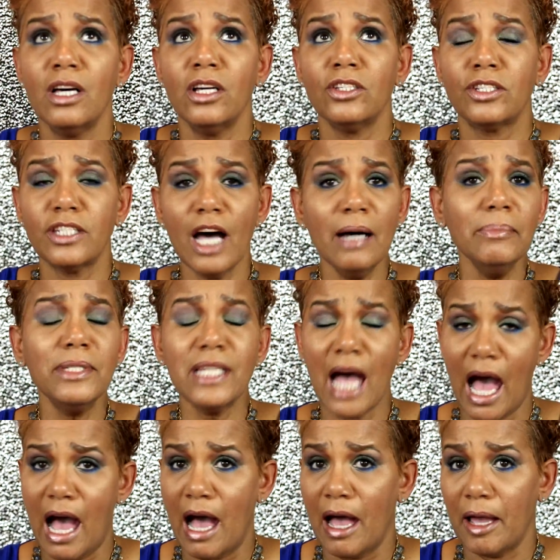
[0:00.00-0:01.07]

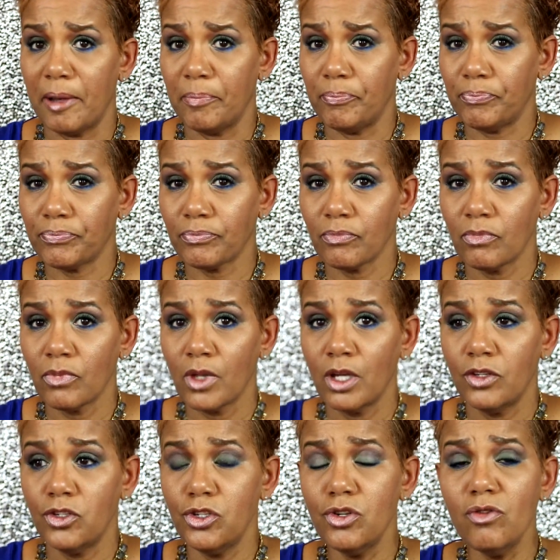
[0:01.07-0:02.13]
sometime
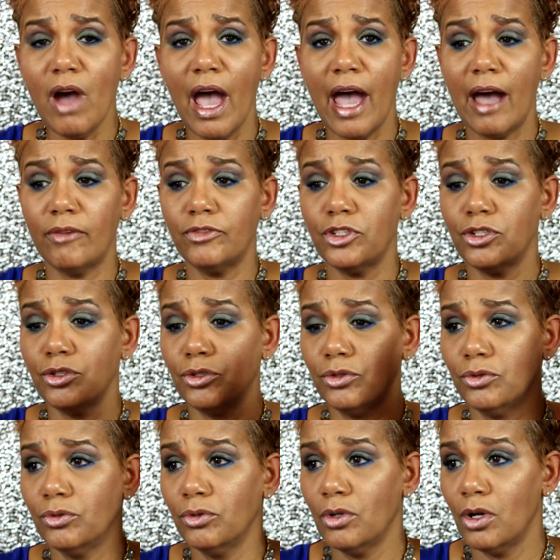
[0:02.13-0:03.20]
you have
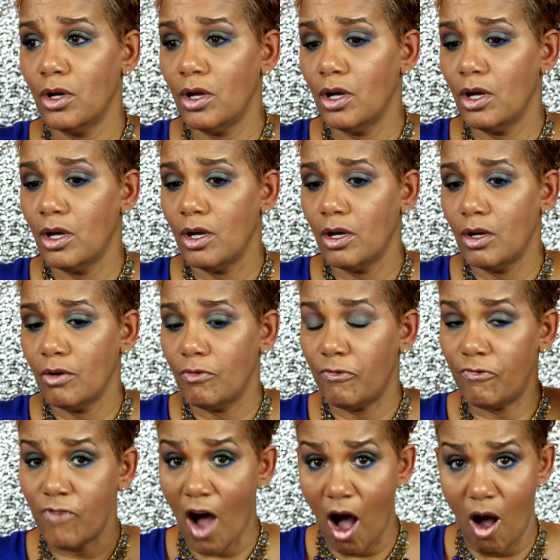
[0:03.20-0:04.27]
to
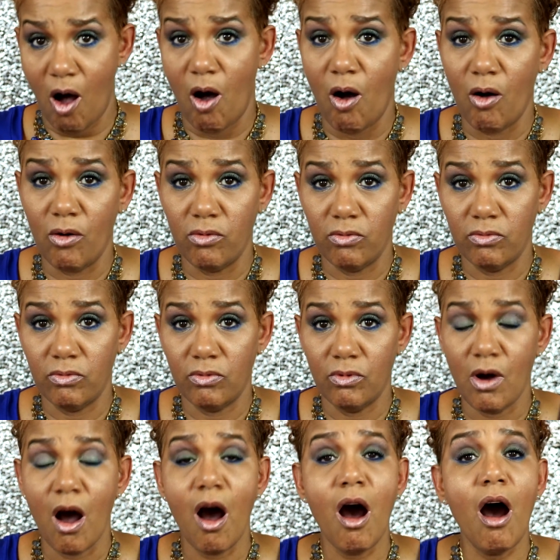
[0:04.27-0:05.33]
fall
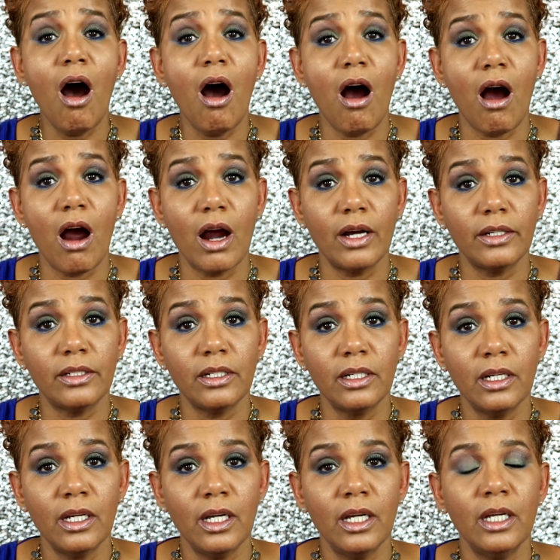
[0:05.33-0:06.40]
hard
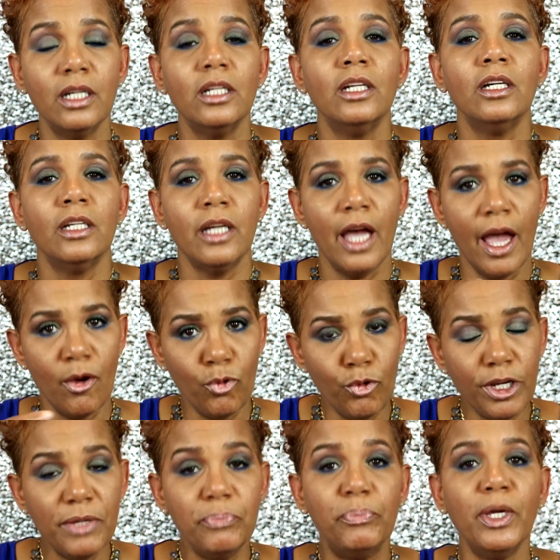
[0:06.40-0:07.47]
and
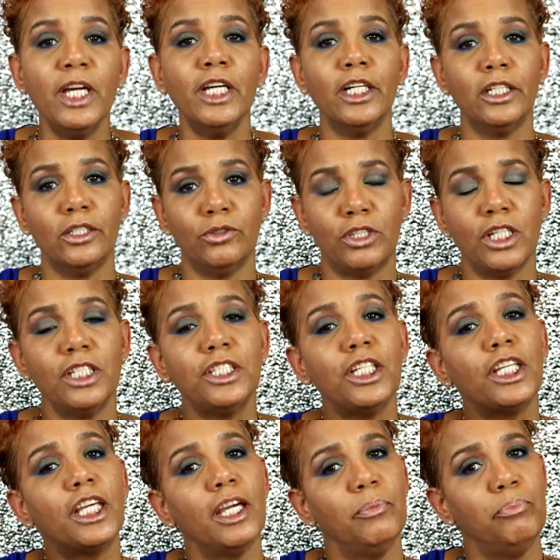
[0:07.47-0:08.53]
rebuild
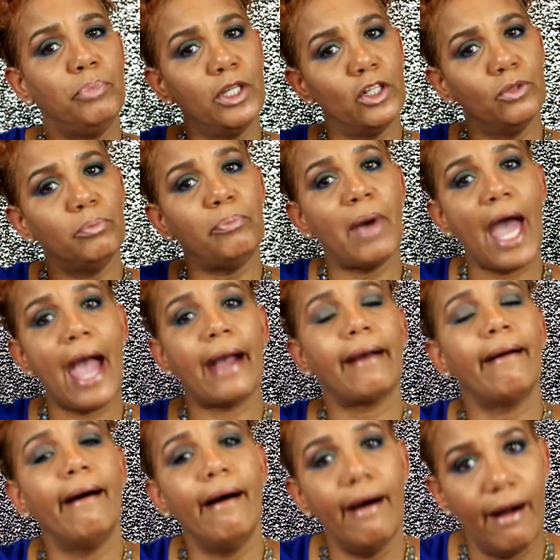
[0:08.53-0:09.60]
to get built
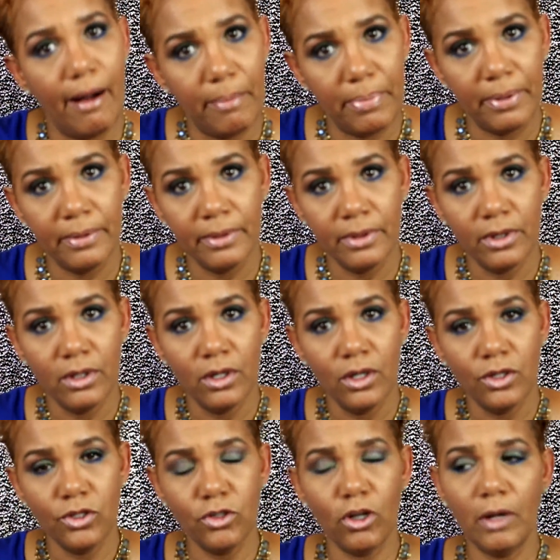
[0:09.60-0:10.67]
back up.
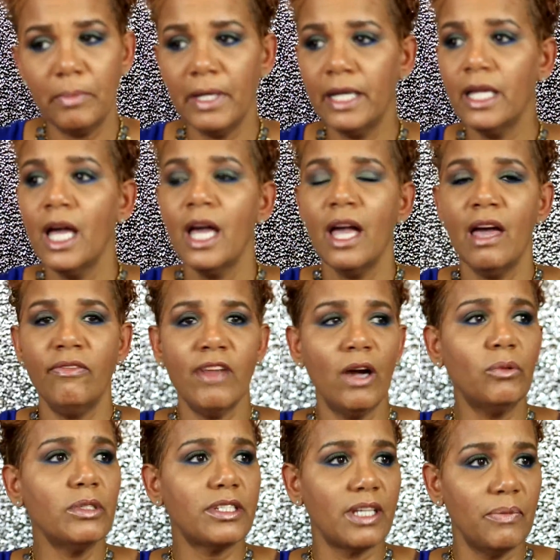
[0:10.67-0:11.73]
You know what I mean? And
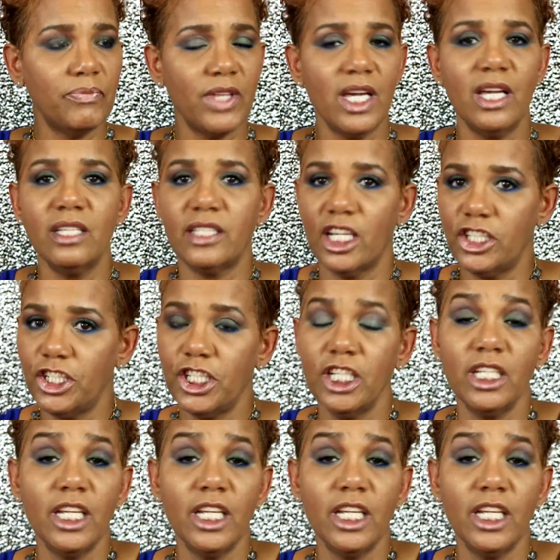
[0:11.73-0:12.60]
there were some things that she